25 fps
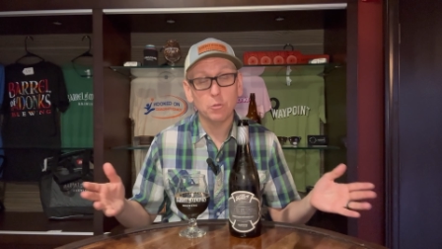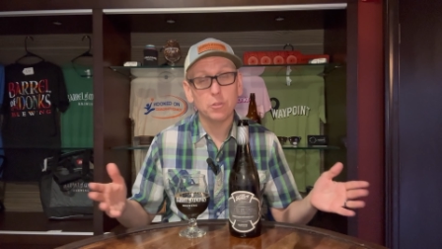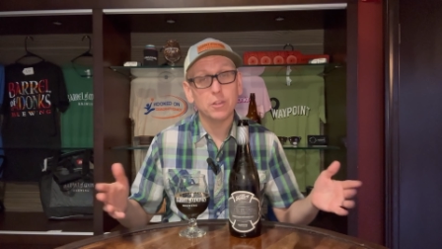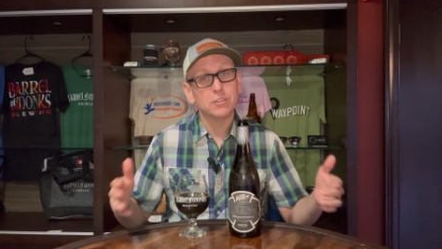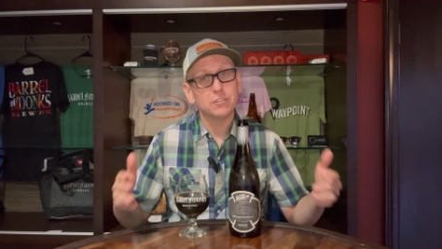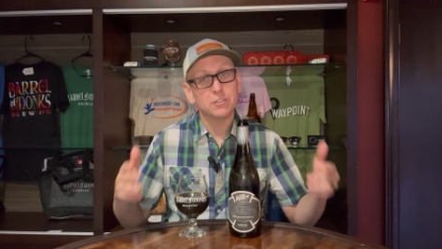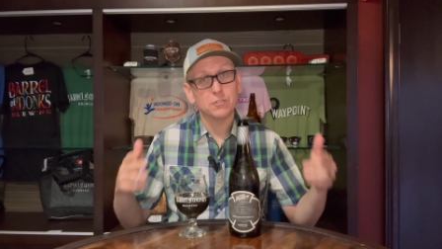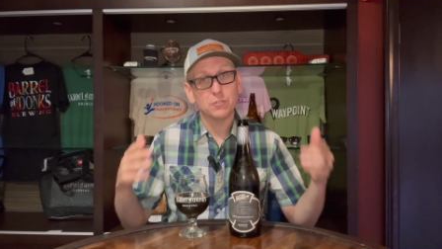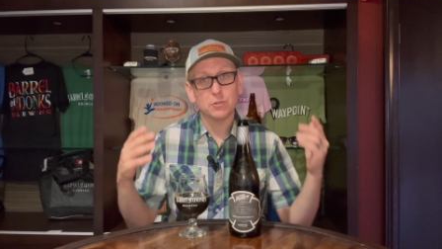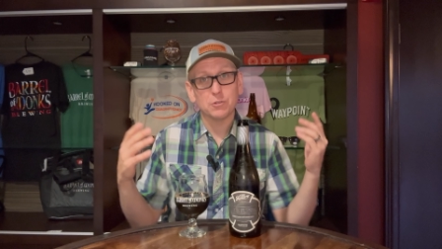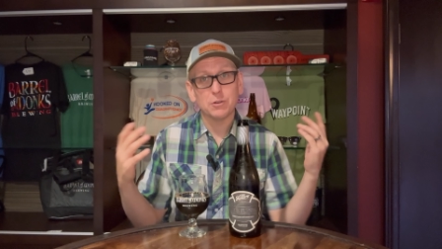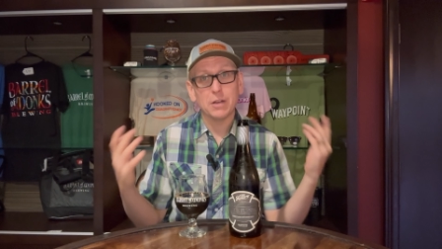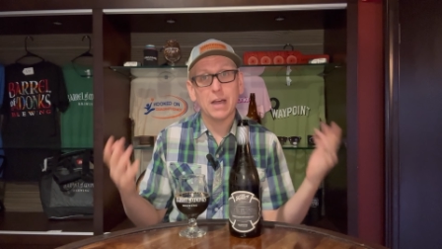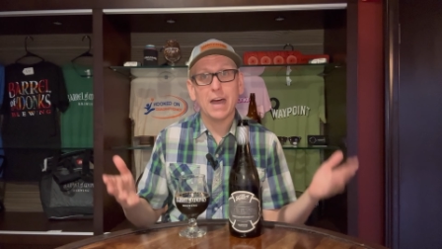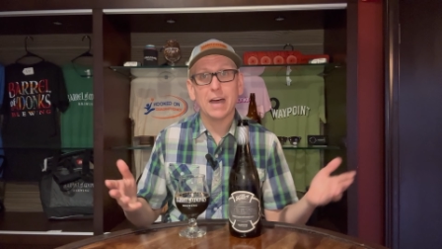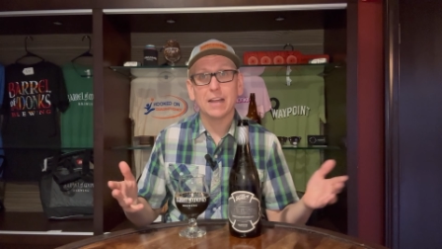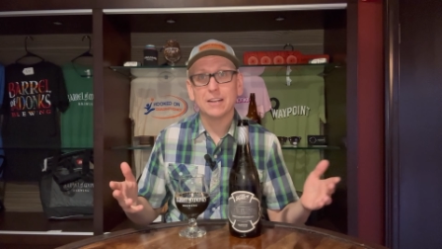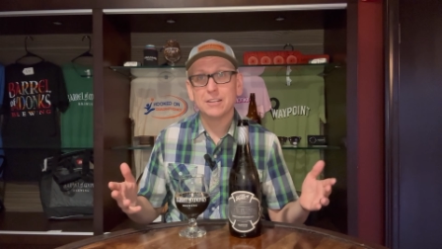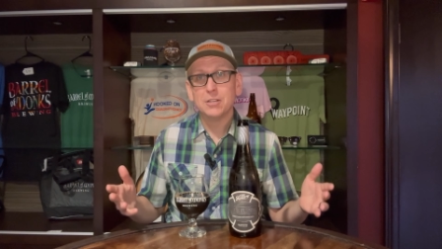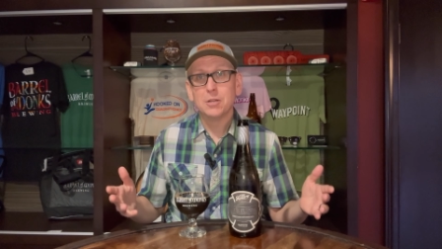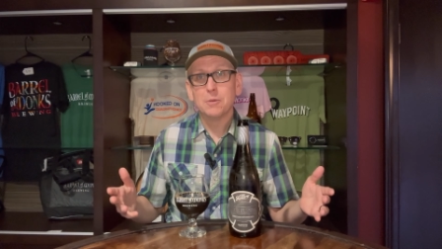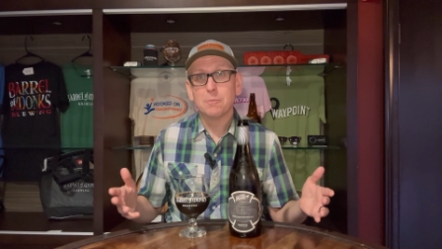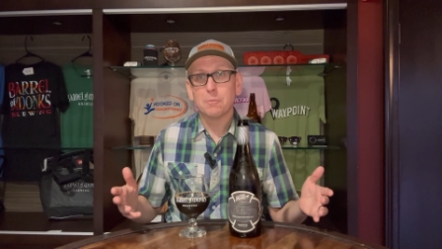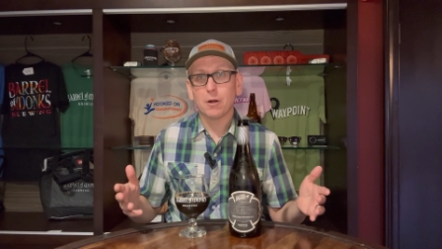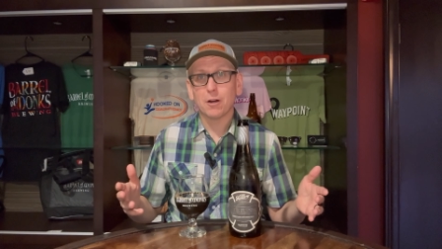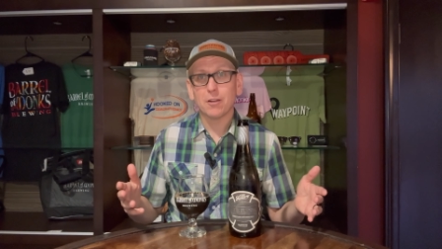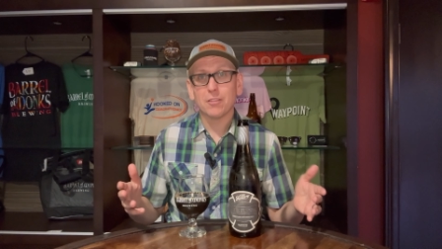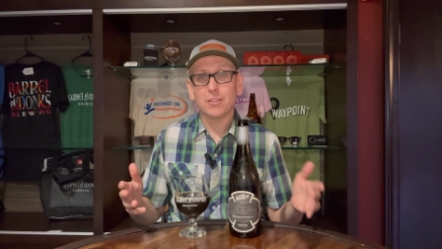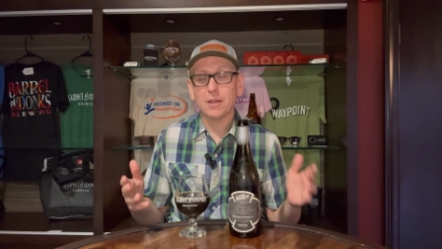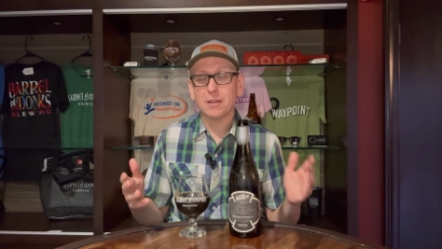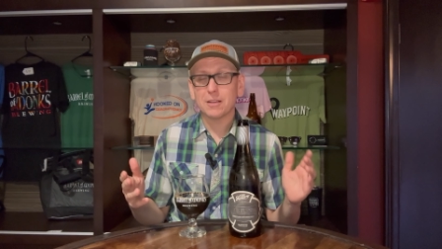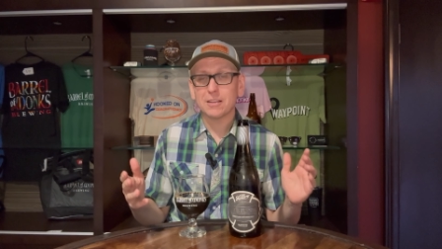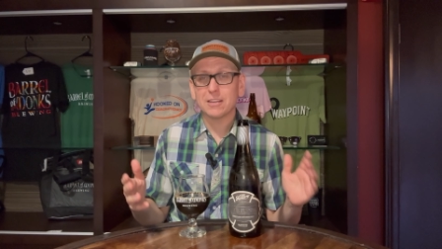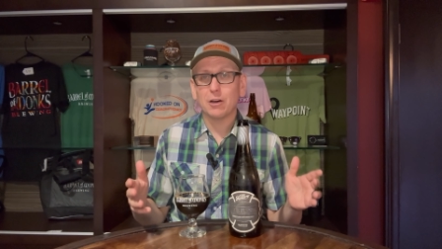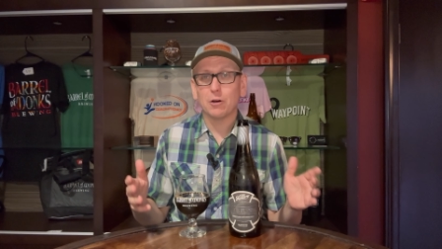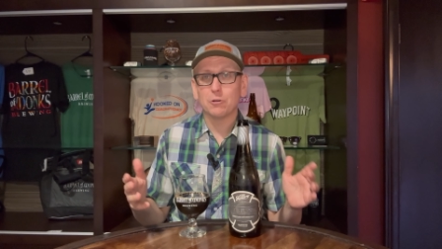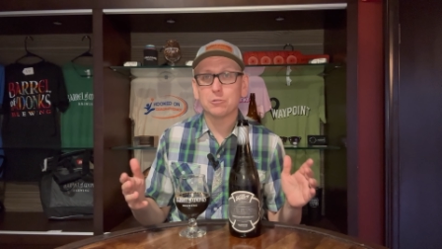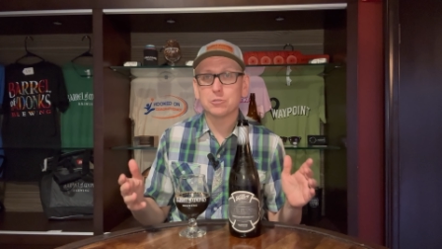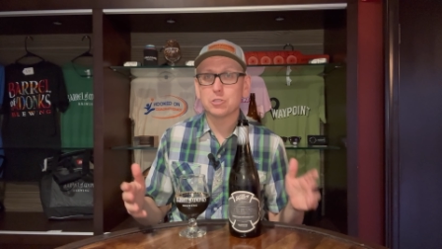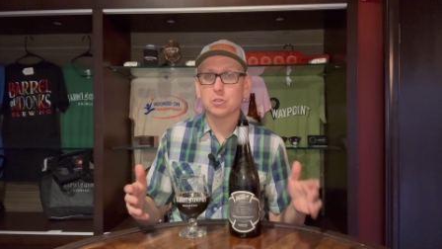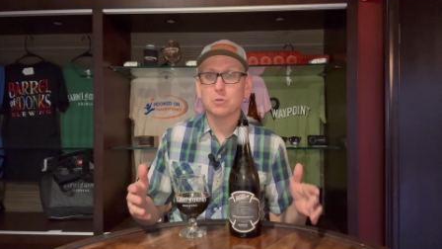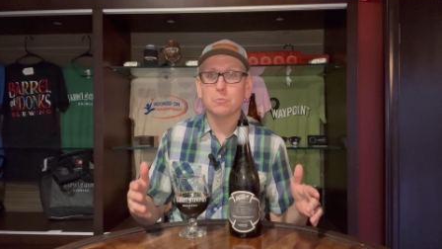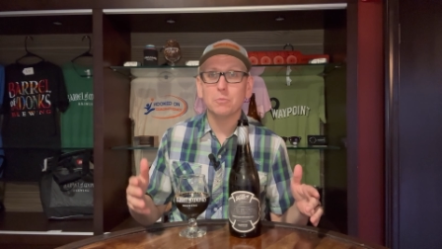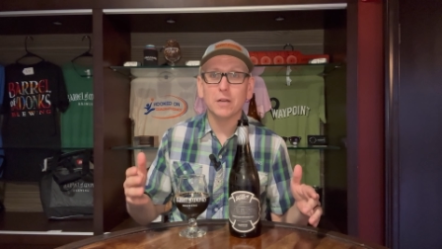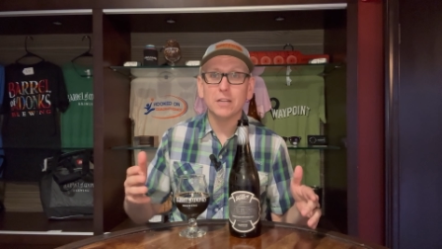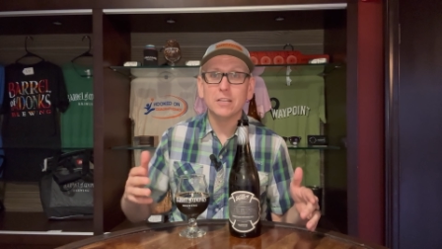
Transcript: know this, if you're not part of that culture,